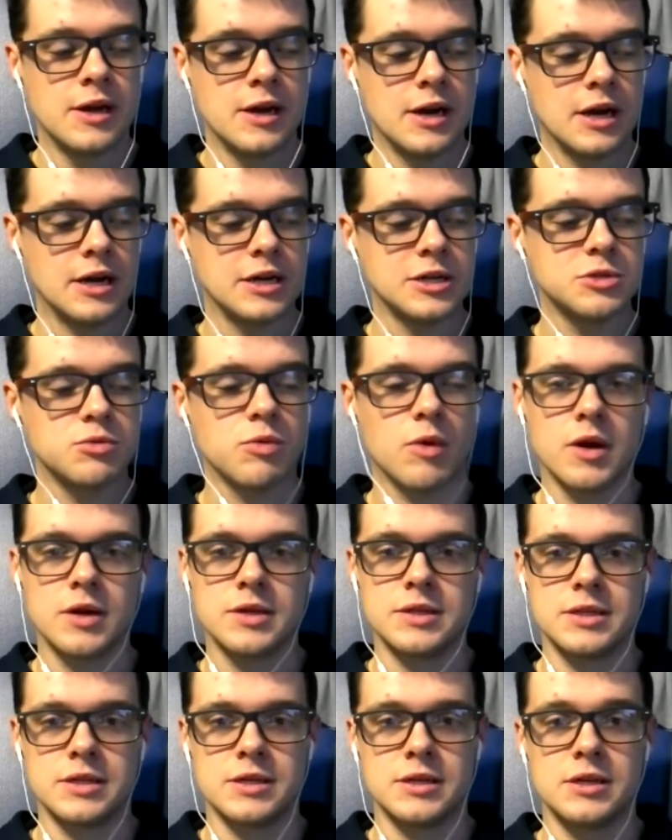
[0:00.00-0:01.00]
And I just wanted
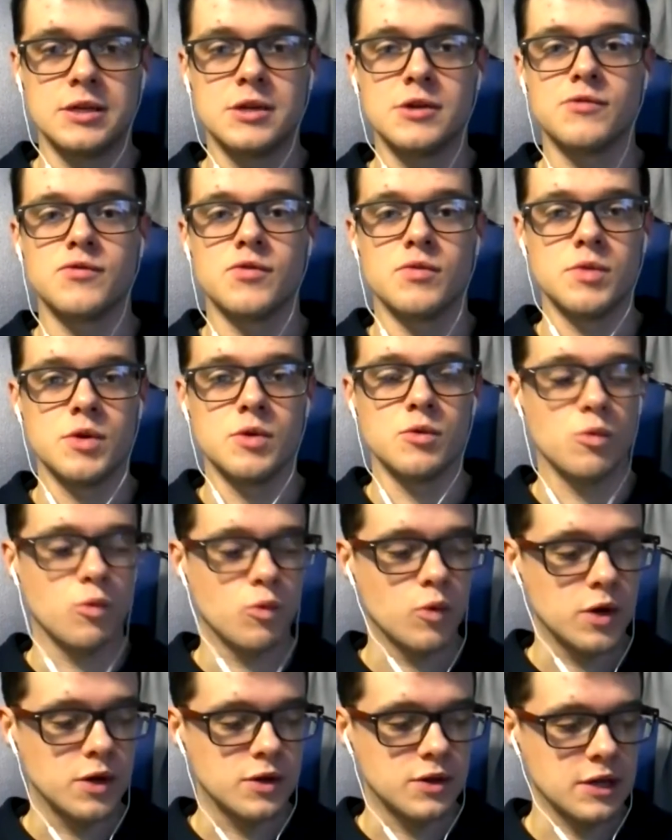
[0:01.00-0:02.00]
to hear from you,
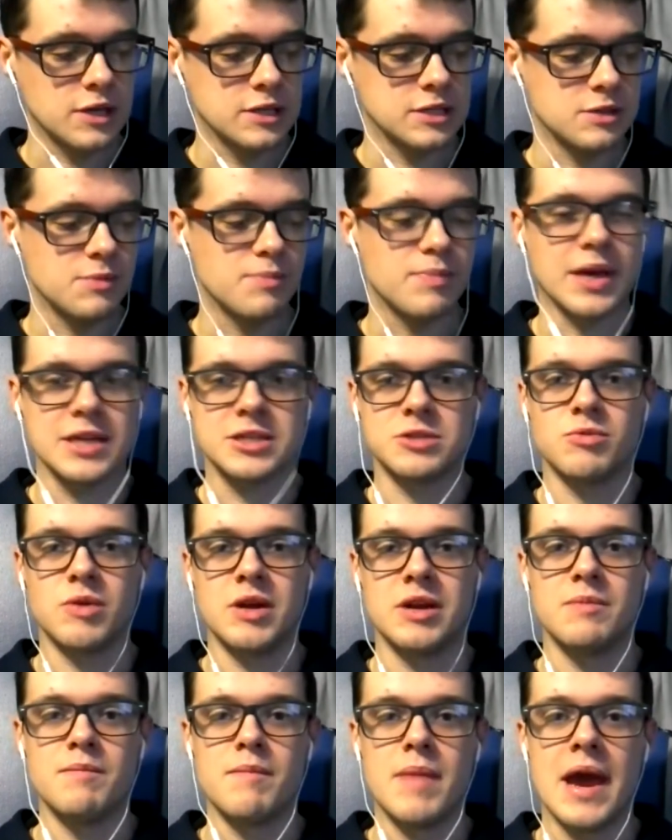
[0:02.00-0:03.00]
what do you think is the best way
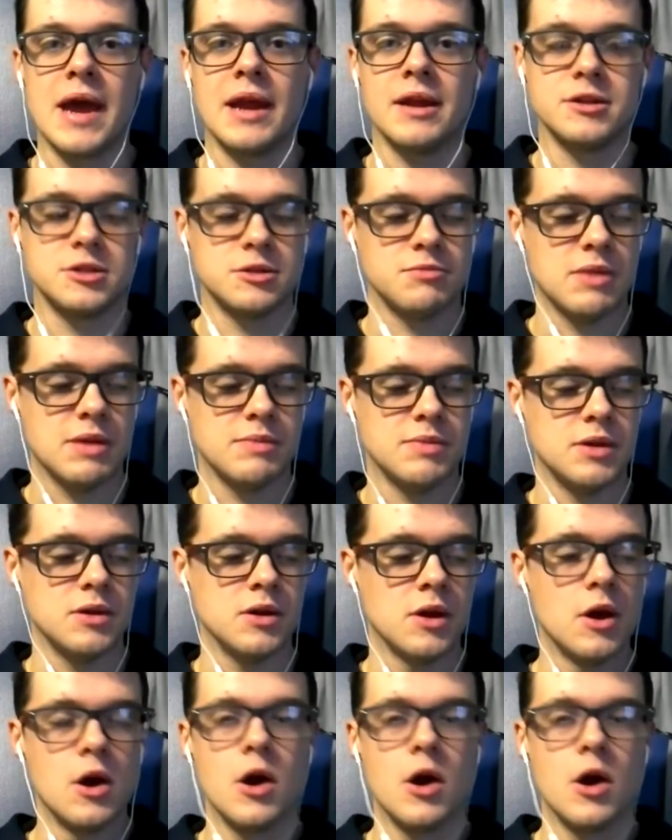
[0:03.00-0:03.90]
to manage and maybe